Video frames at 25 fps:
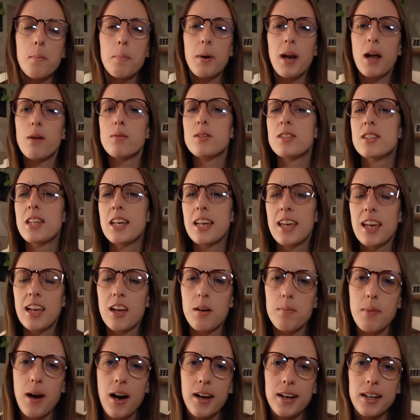But I was thinking
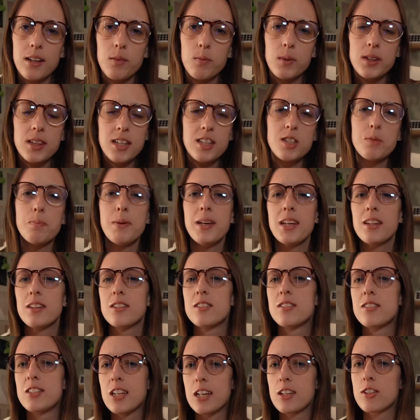about it, and with this being the
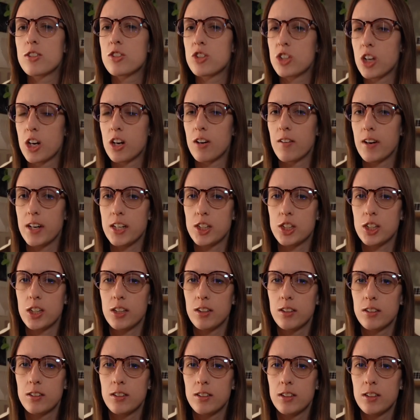6th generation,